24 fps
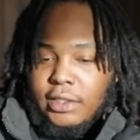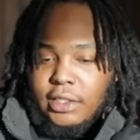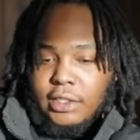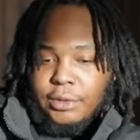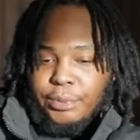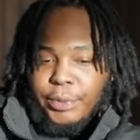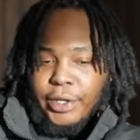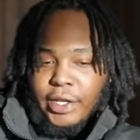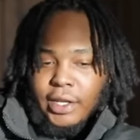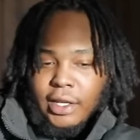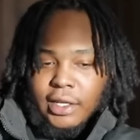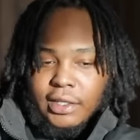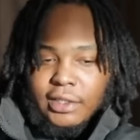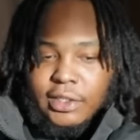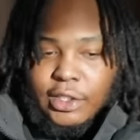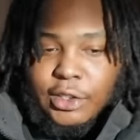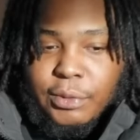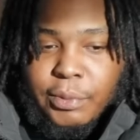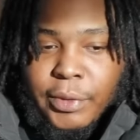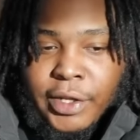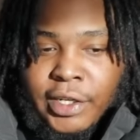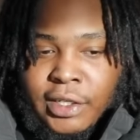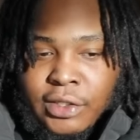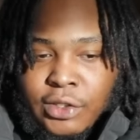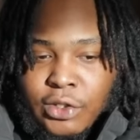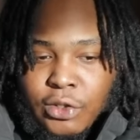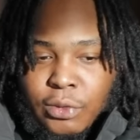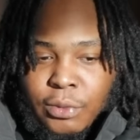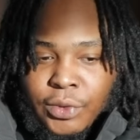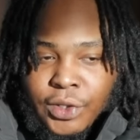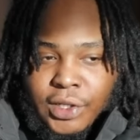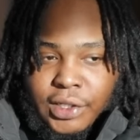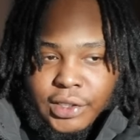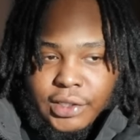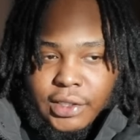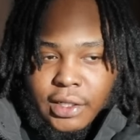just ma- it just makes too
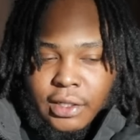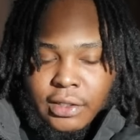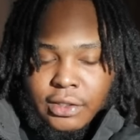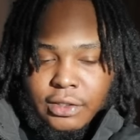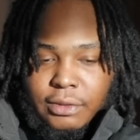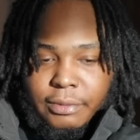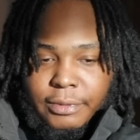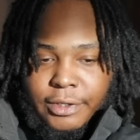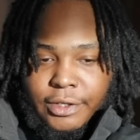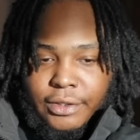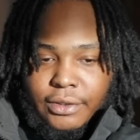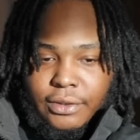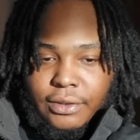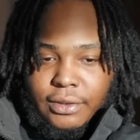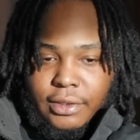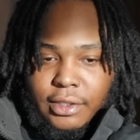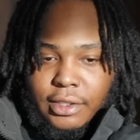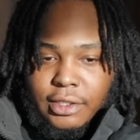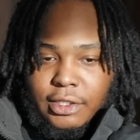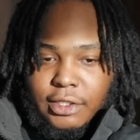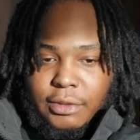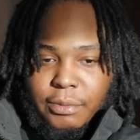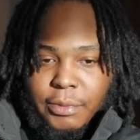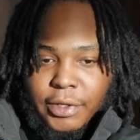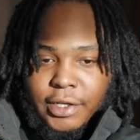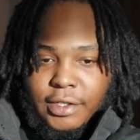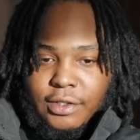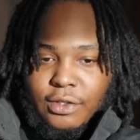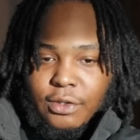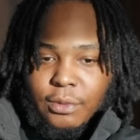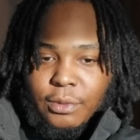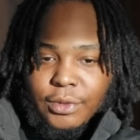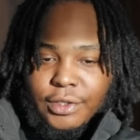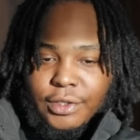much sense, bro. It just makes too